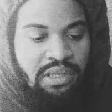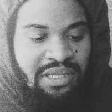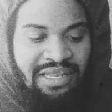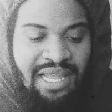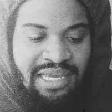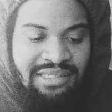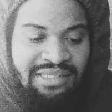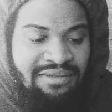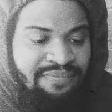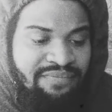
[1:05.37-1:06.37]
The
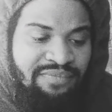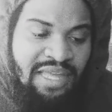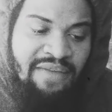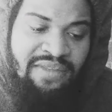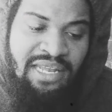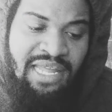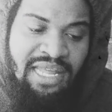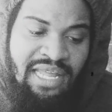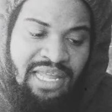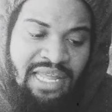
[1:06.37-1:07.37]
next, after
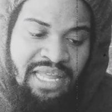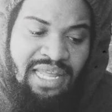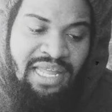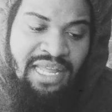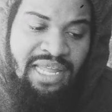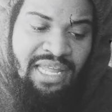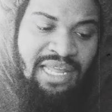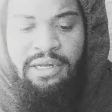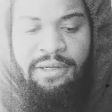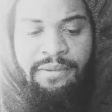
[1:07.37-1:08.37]
that, you'll have
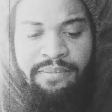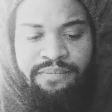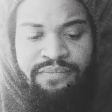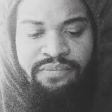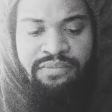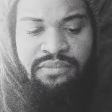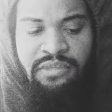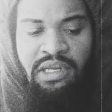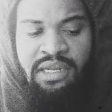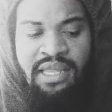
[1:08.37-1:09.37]
um,
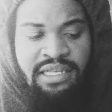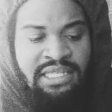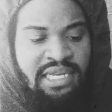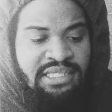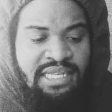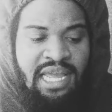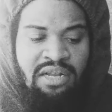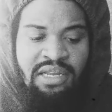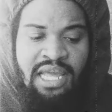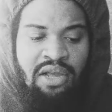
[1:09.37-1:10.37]
another
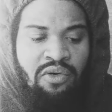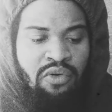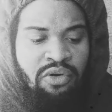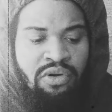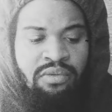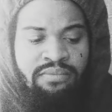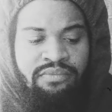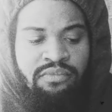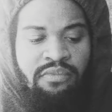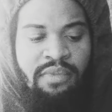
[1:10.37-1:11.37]
touchdown in that quarter.
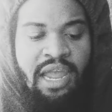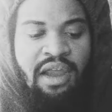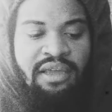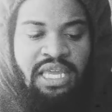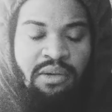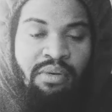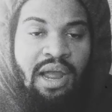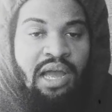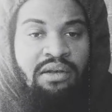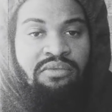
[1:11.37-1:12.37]
Eric
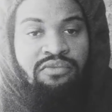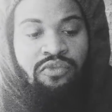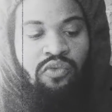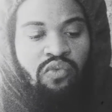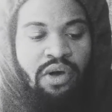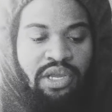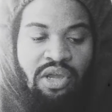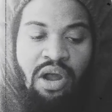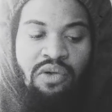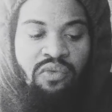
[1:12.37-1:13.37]
Ebron,
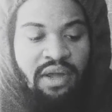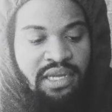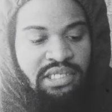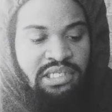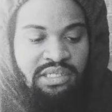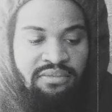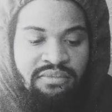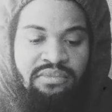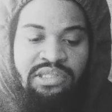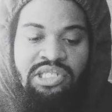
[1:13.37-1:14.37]
one-yard rush.
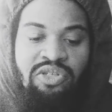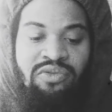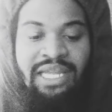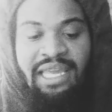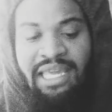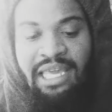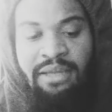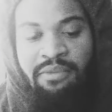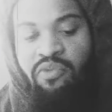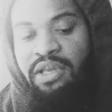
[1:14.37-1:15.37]
Salute to
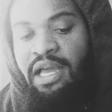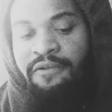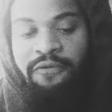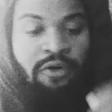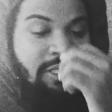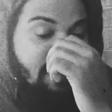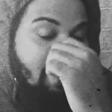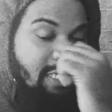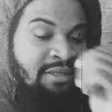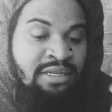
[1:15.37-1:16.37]
him. We up
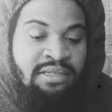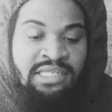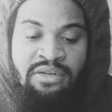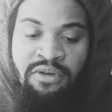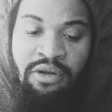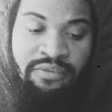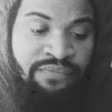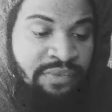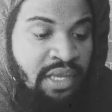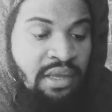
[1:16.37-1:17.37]
14 to 0.
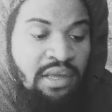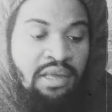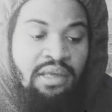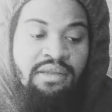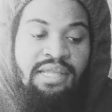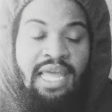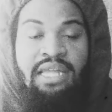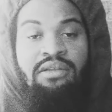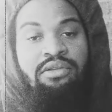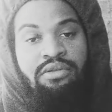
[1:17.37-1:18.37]

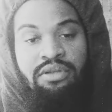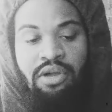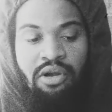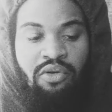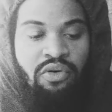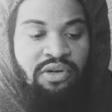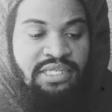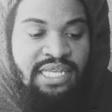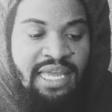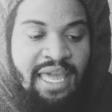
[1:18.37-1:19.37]
Then, third quarter,
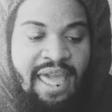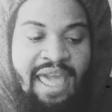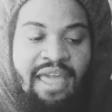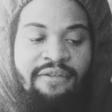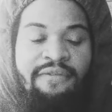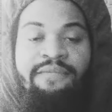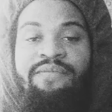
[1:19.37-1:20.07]
second half.